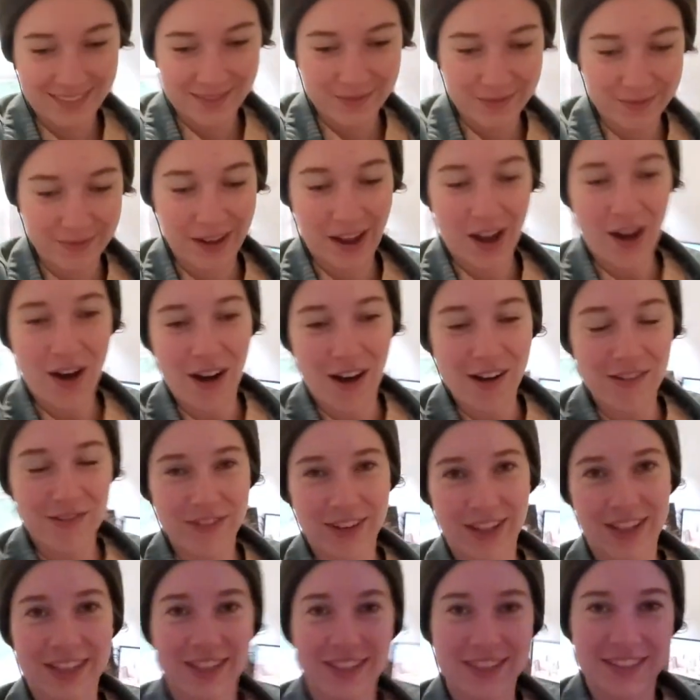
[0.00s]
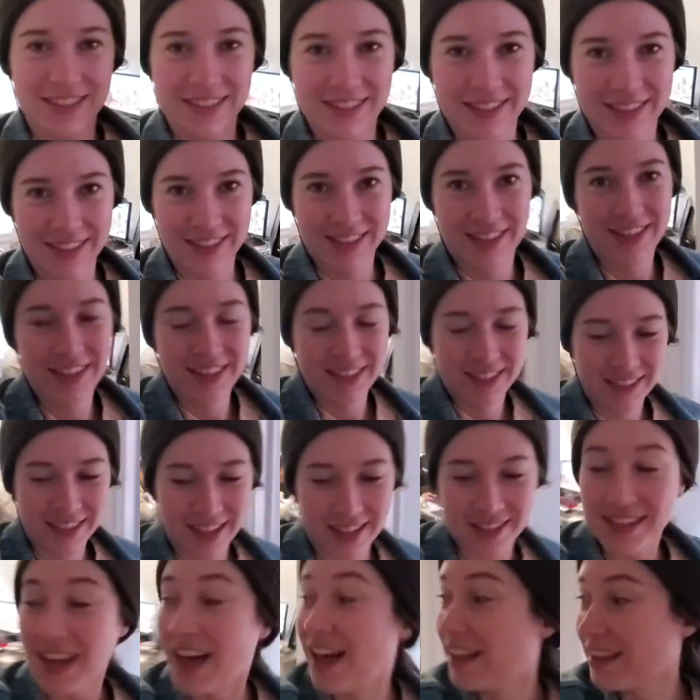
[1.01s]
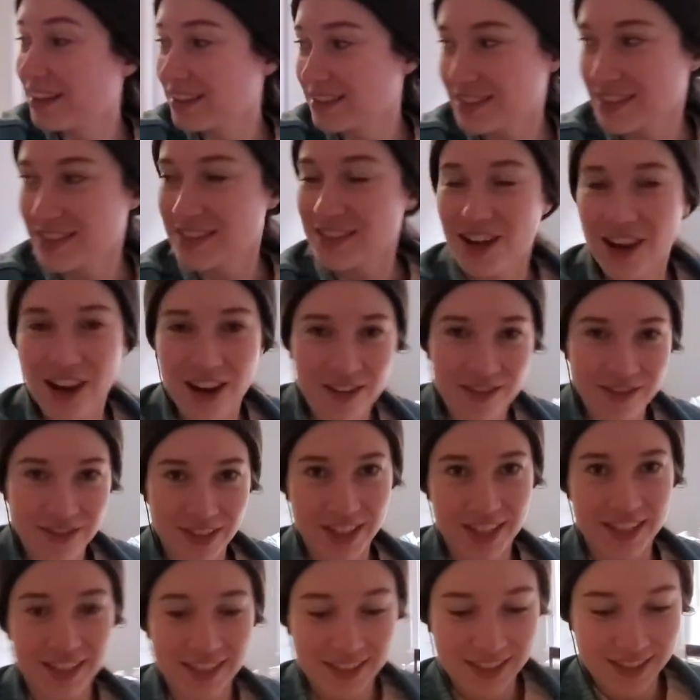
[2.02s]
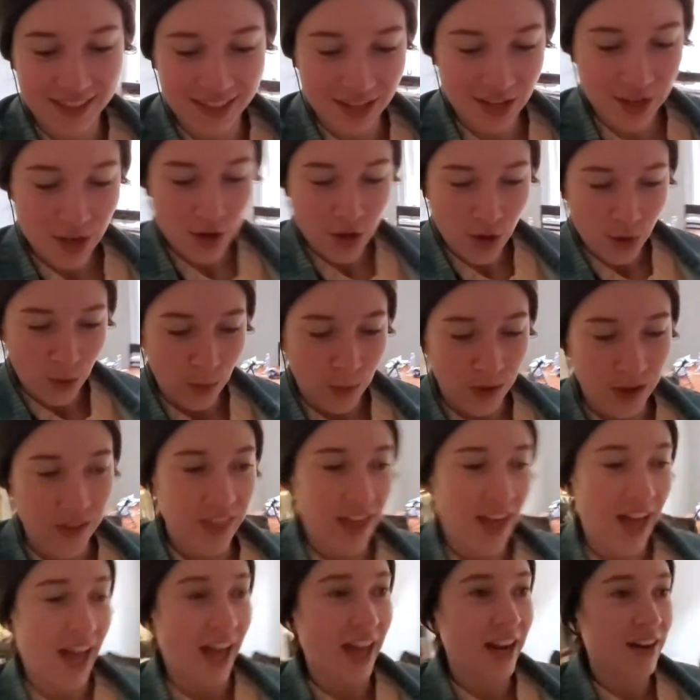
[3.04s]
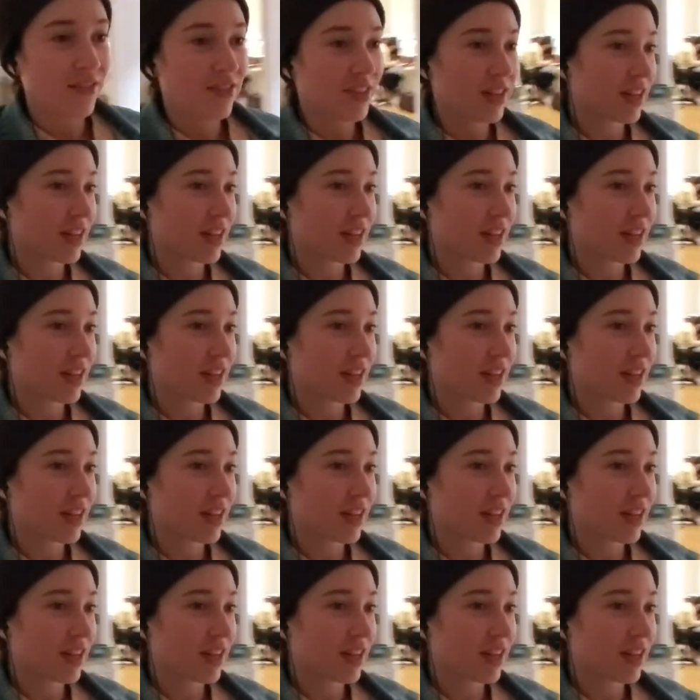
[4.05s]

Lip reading: My office. That's Alex's office. We're the head of the